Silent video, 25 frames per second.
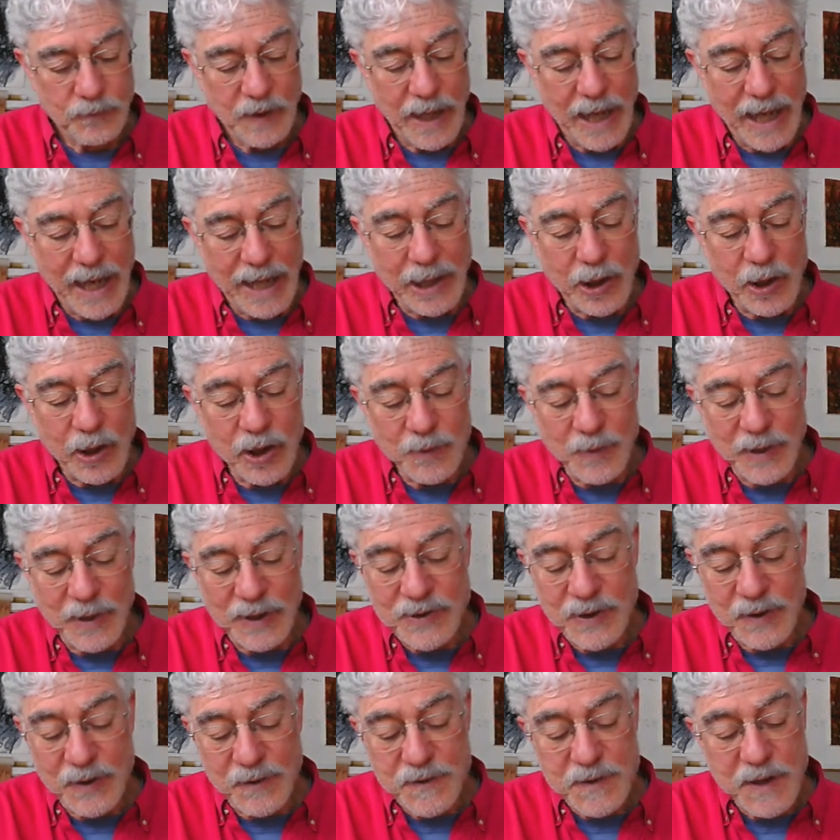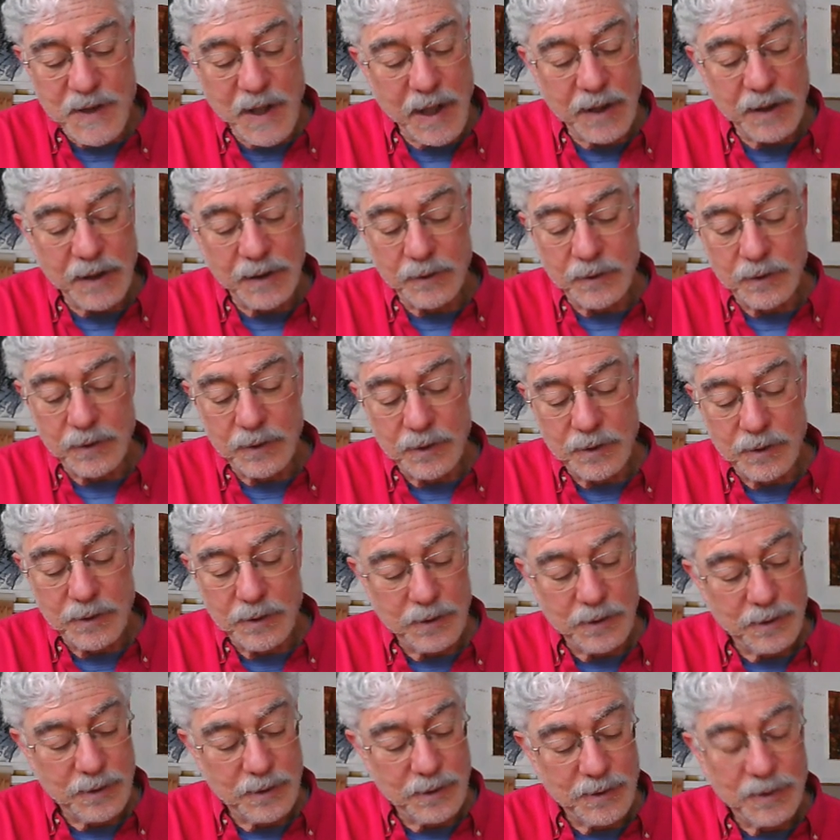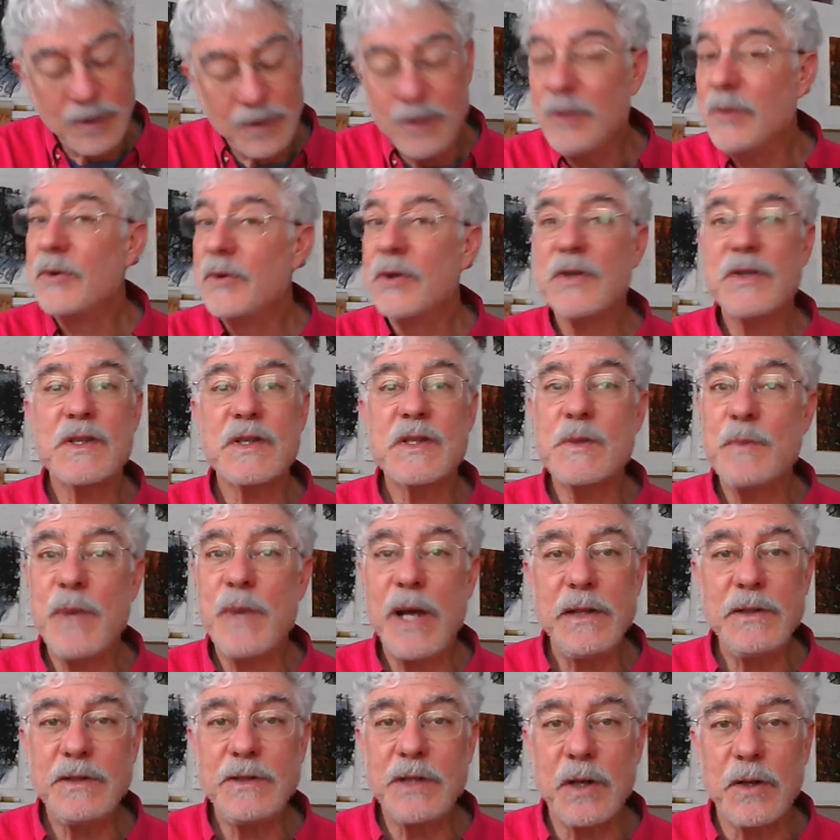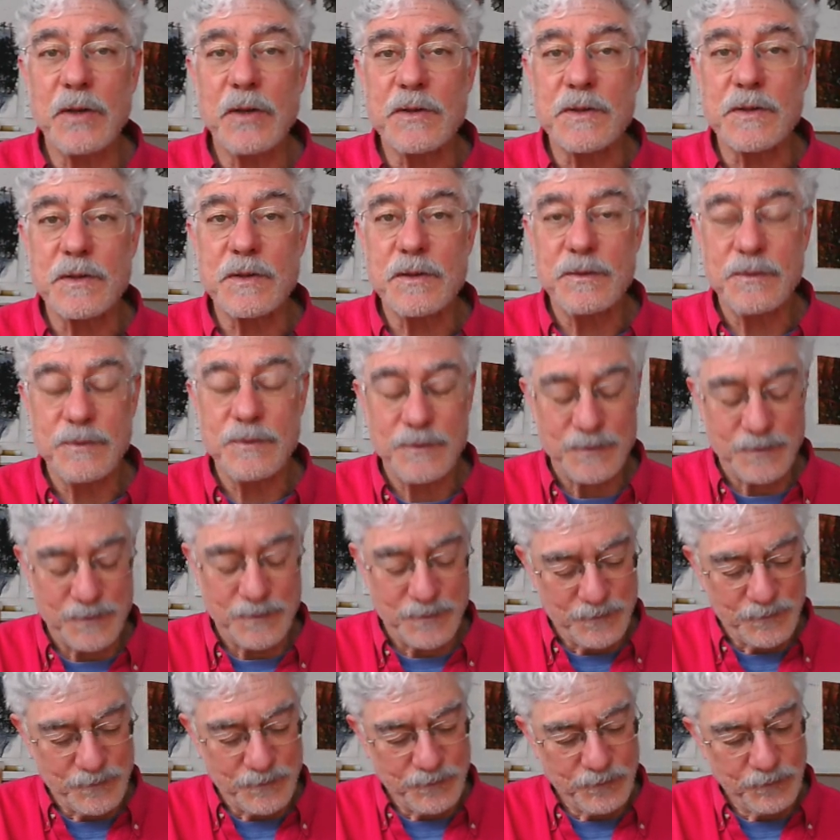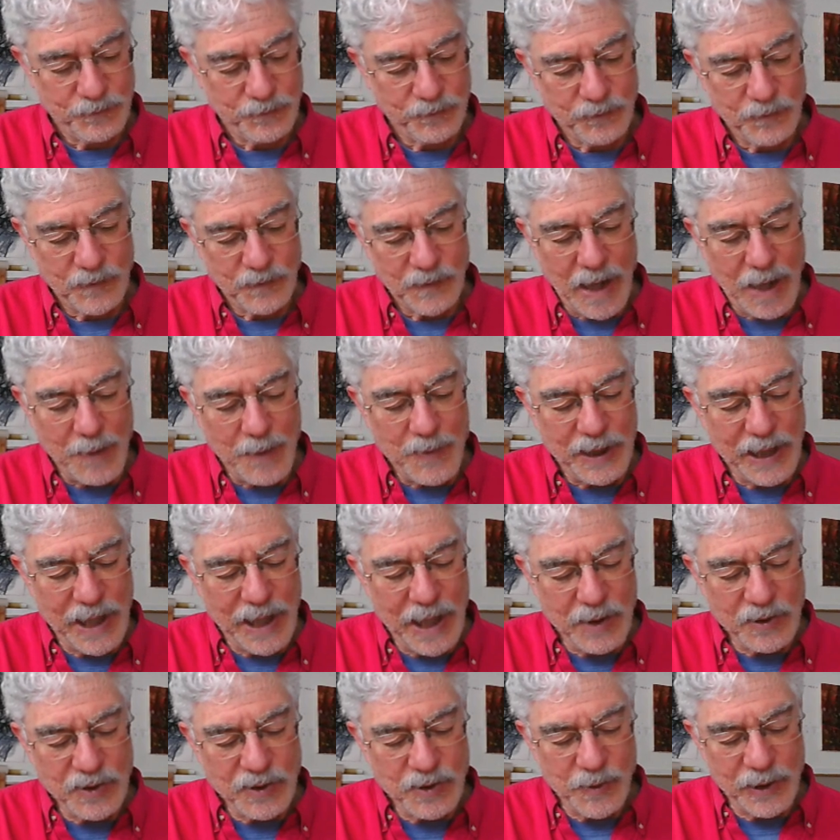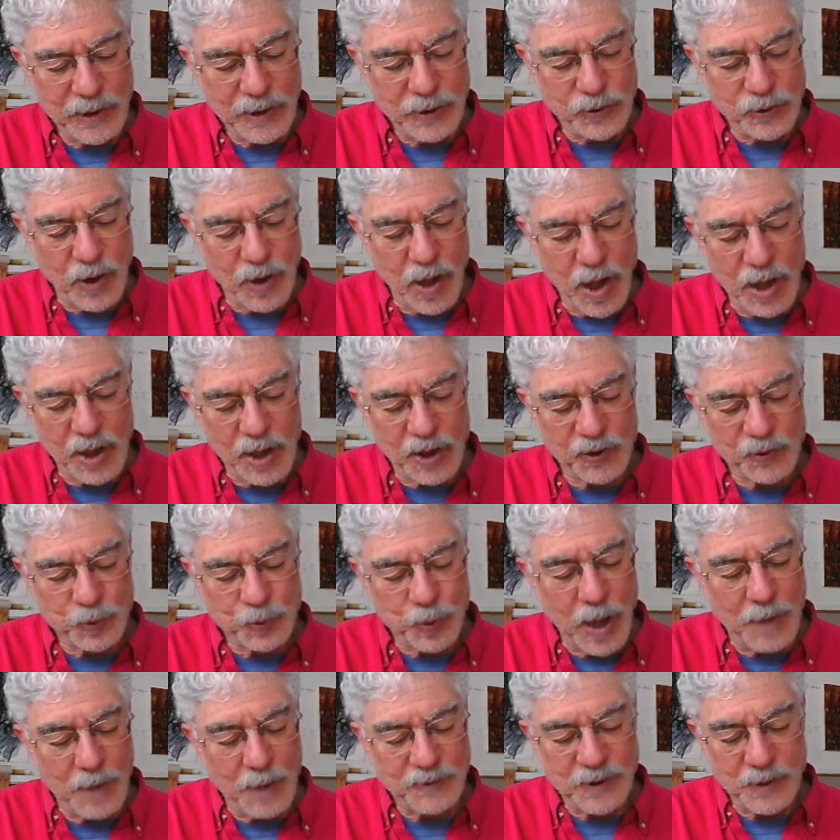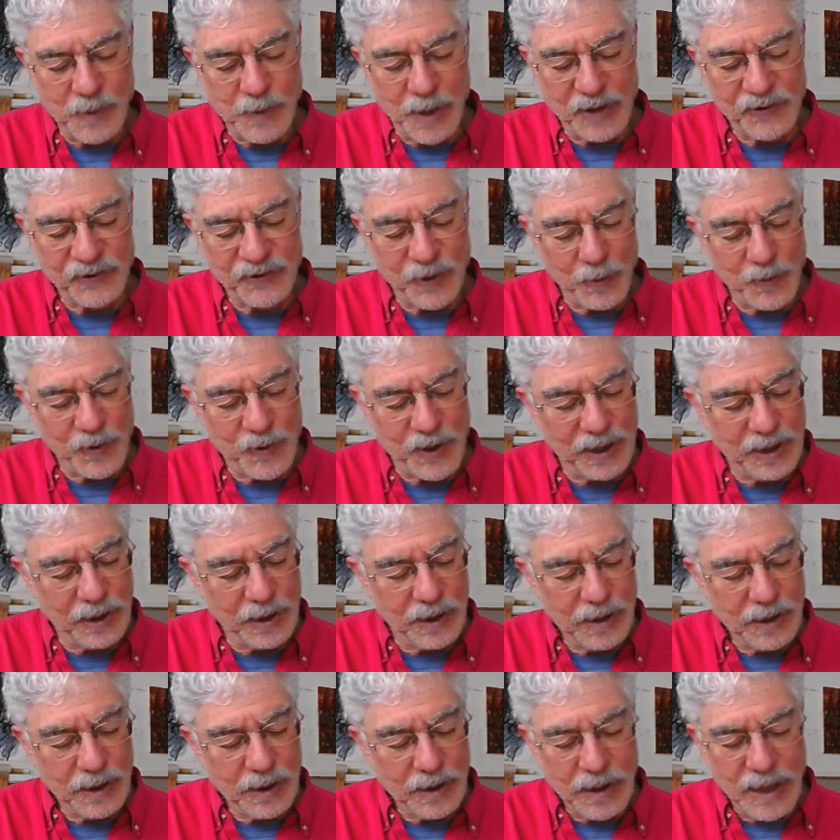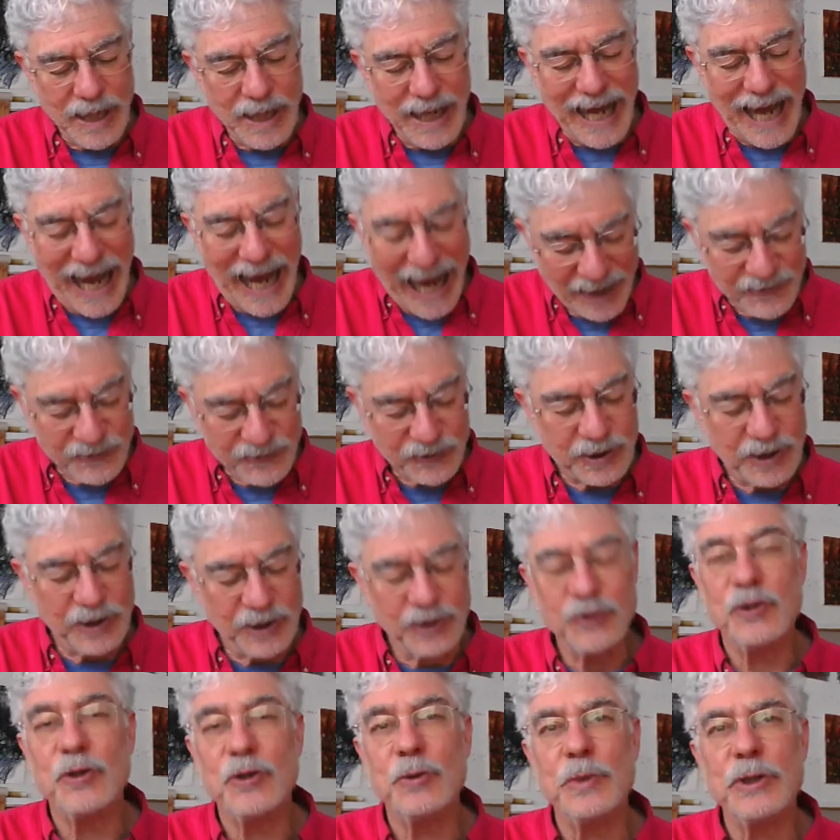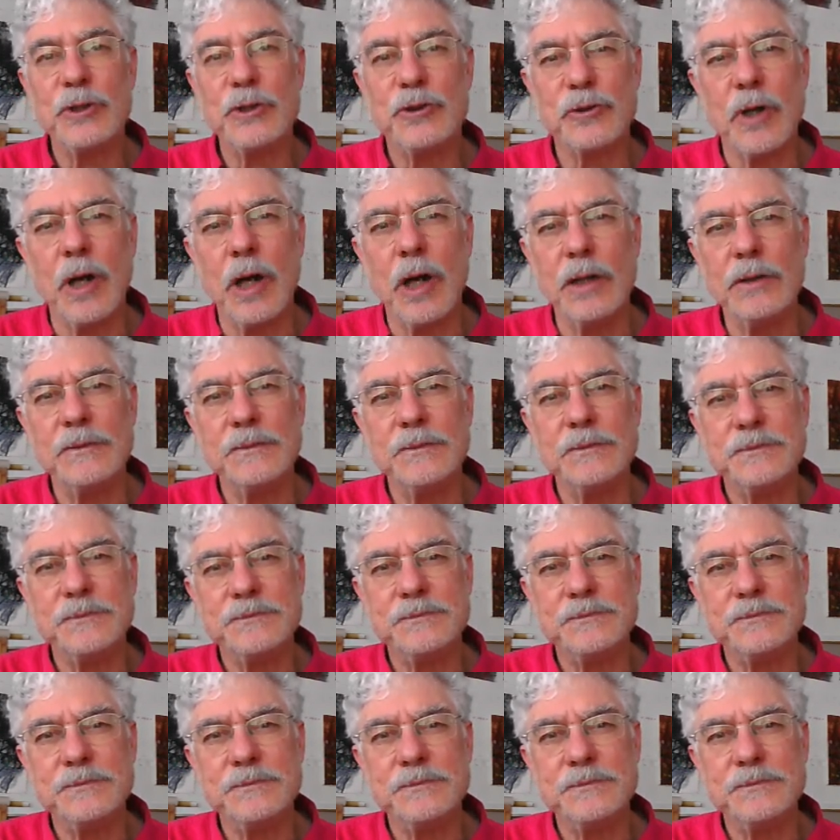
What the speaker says: And I heard myself saying, "This is Bento's." I began to make drawings prompted by something asking to be drawn.